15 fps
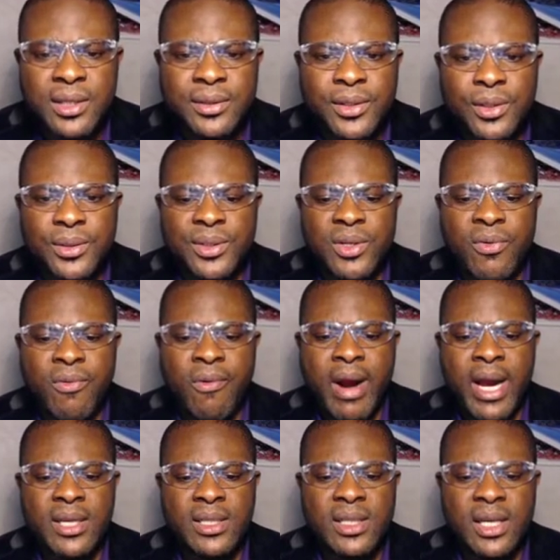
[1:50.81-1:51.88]
do the
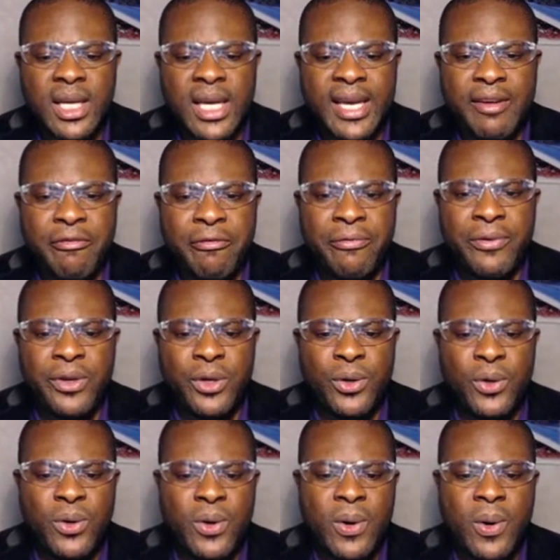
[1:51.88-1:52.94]
rest if
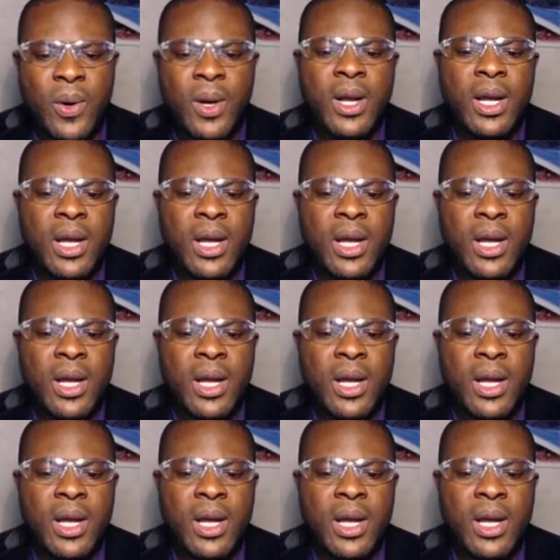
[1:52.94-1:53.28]
you